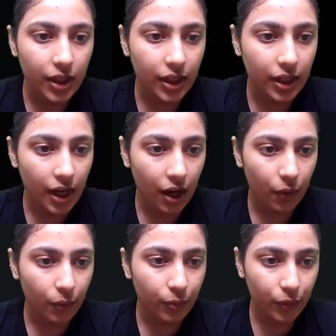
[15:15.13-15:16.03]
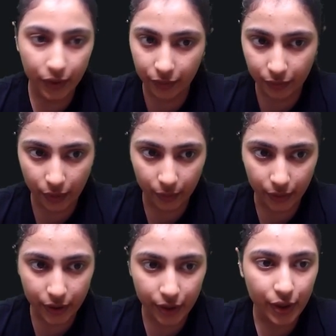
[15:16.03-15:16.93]
Now moving
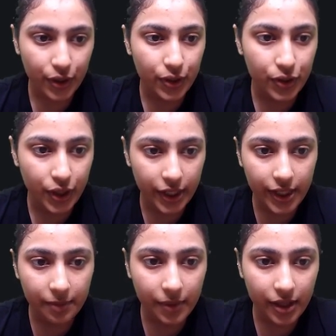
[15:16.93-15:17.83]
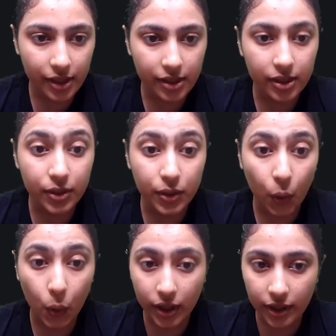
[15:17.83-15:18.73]
forward, GDP is the
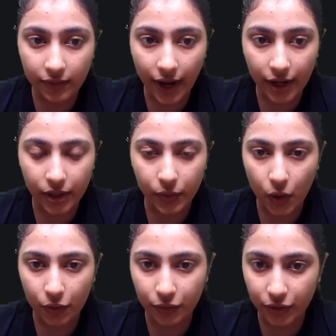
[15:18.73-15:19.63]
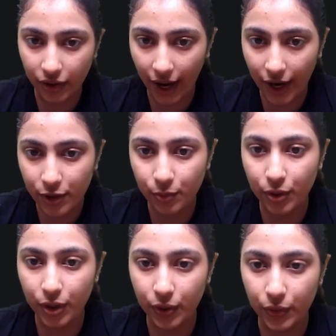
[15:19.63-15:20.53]
total value of dash
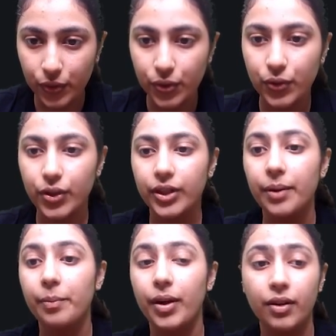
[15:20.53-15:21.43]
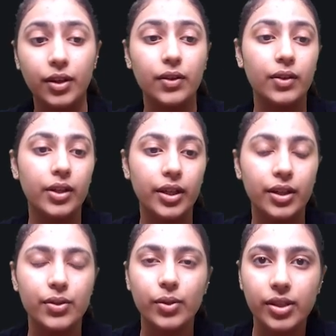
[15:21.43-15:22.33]
produced during the particular
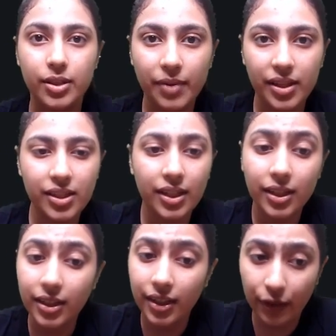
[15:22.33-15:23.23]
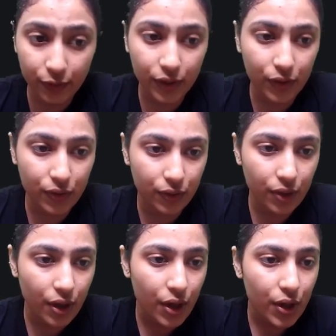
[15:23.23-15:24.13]
year. So it's basically the definition.
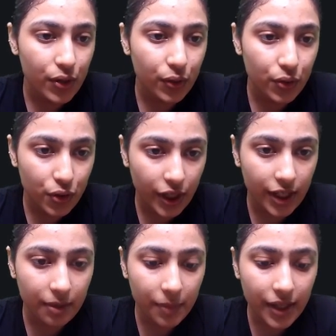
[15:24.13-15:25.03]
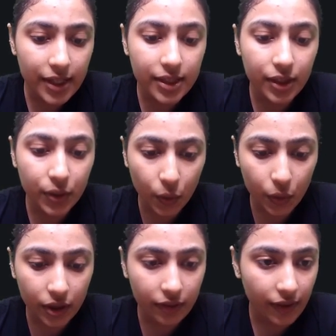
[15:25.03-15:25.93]
So GDP is the
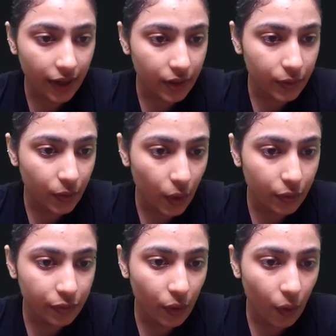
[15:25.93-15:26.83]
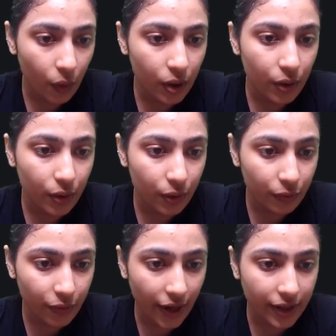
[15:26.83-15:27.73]
total value of all
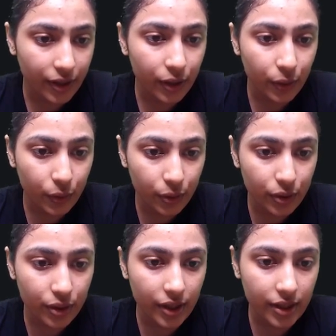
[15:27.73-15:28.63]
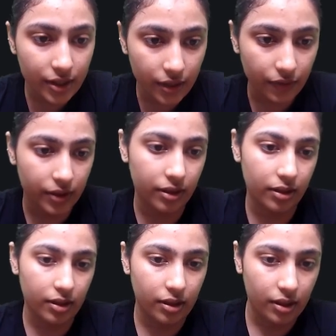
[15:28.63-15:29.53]
final goods and
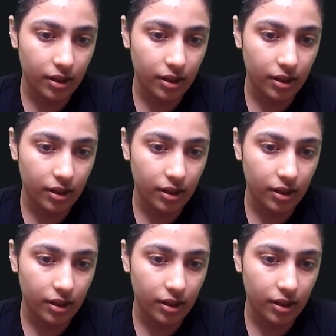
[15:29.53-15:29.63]
services